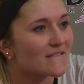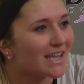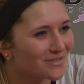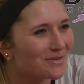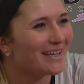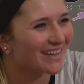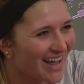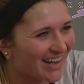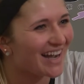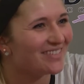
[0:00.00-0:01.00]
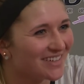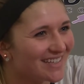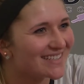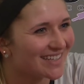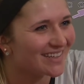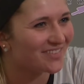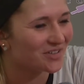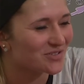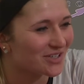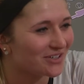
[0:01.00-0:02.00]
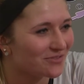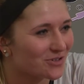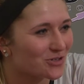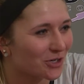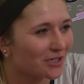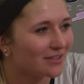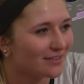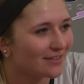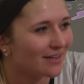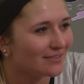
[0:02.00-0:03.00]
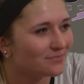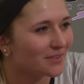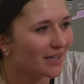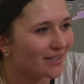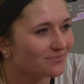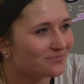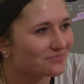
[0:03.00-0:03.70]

Gives me a lot of confidence. It feels good for sure. Yeah.